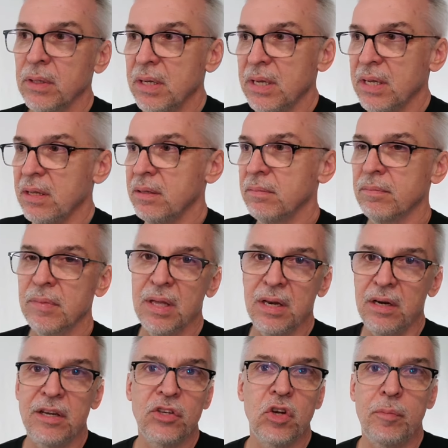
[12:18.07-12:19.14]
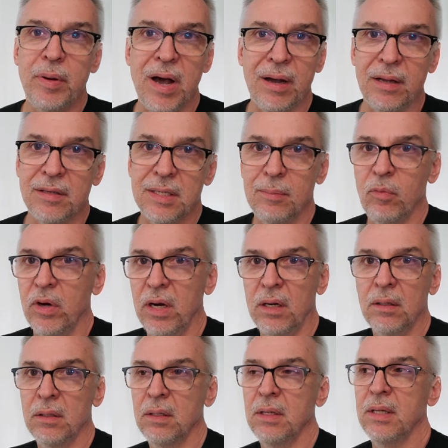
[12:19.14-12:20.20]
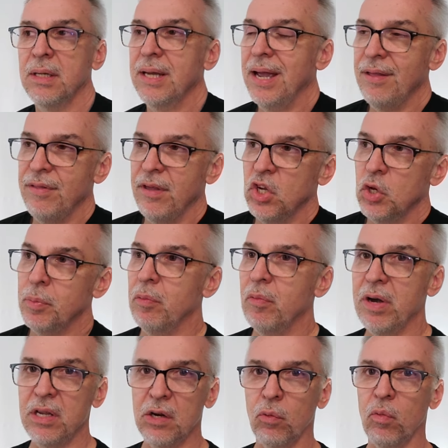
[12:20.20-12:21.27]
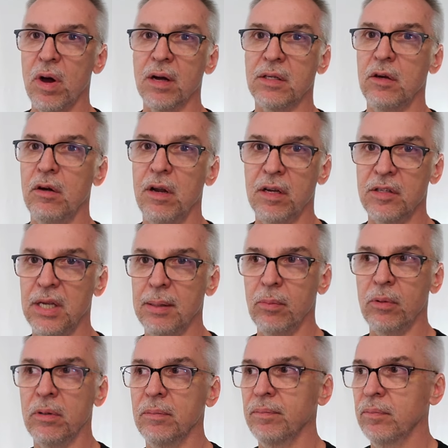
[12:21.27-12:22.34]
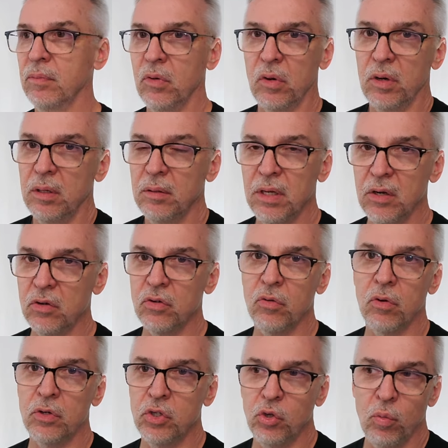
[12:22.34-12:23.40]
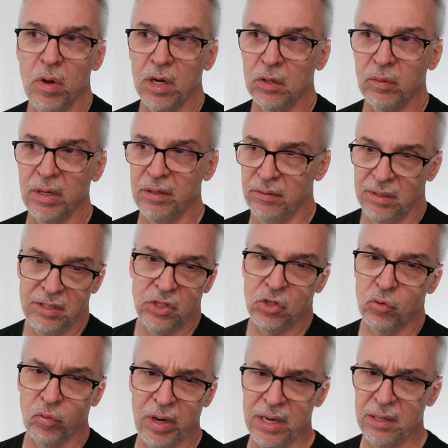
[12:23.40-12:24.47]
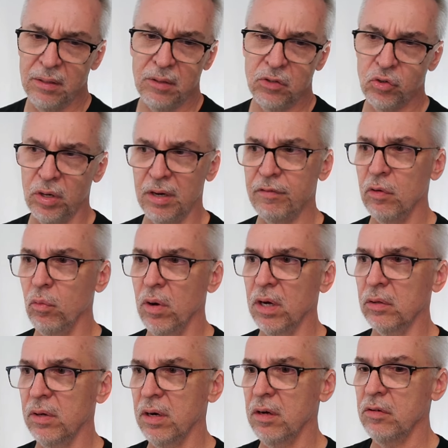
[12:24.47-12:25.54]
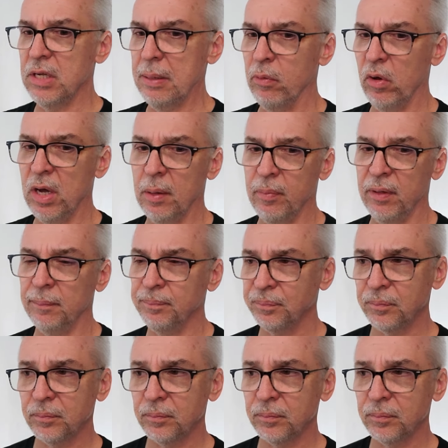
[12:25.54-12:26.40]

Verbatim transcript: in an additional pocket somewhere, and then you'll be ready to walk to your next table or, or do walk around. This is a great trick for walk around and table hopping.